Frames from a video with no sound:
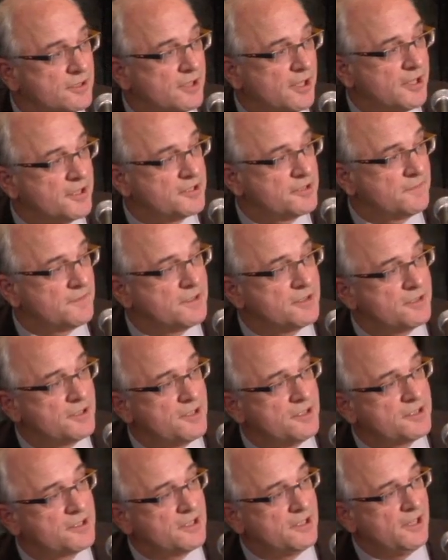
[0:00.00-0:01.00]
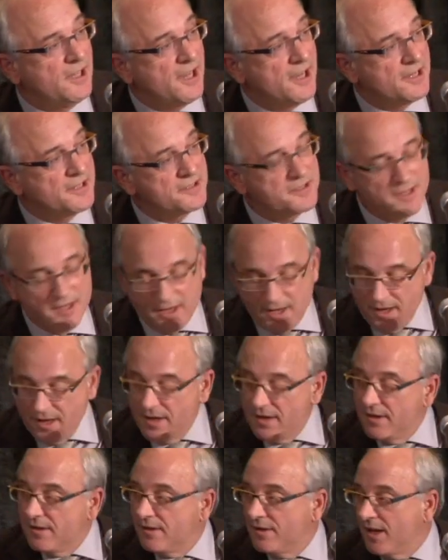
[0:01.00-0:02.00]
test of a GCS
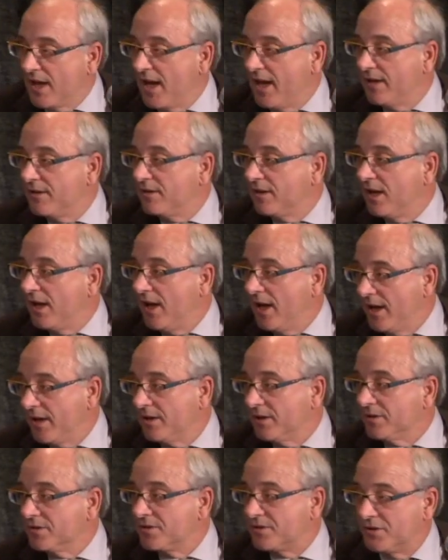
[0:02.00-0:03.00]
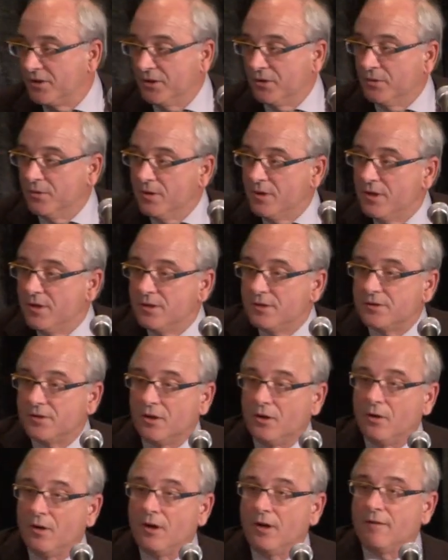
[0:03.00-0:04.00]
that adults do.
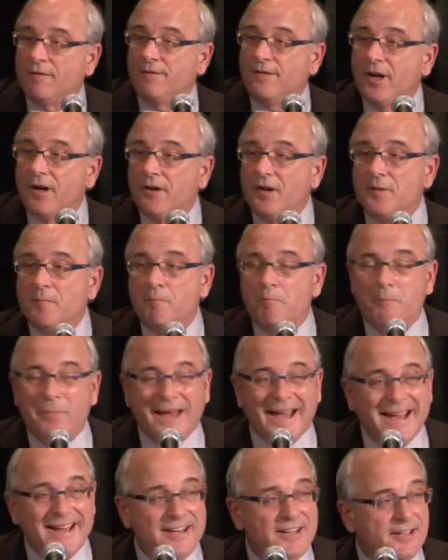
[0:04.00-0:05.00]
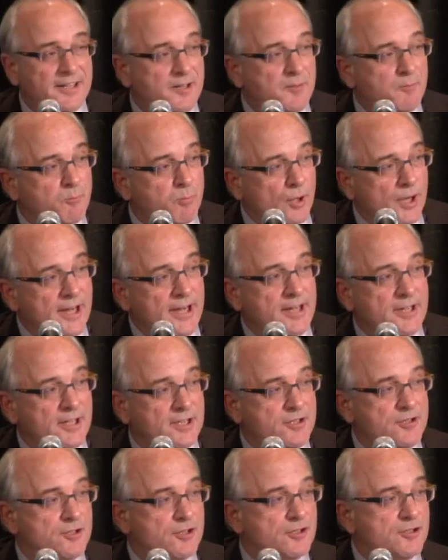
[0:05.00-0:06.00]
So, a very badly brain
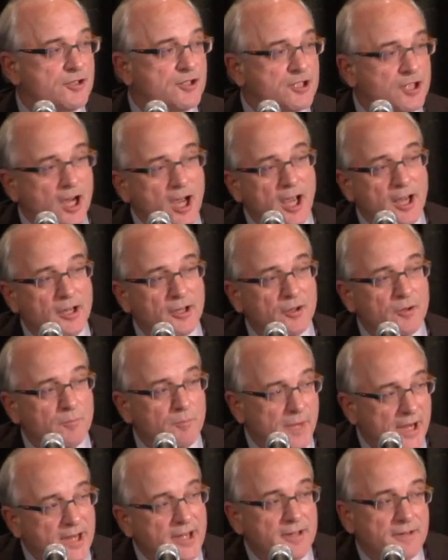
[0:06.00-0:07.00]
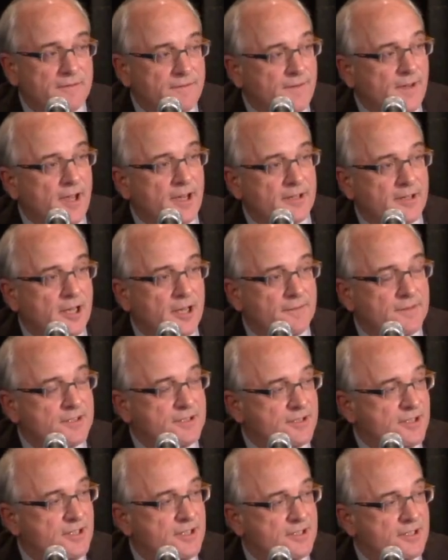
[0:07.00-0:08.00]
injured child may, in fact, have a
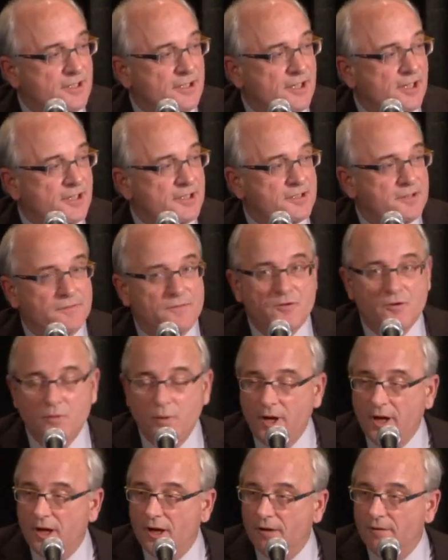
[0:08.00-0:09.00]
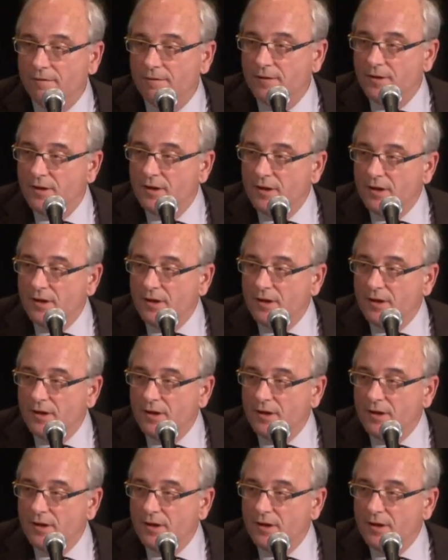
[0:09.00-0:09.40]
GCS of 12,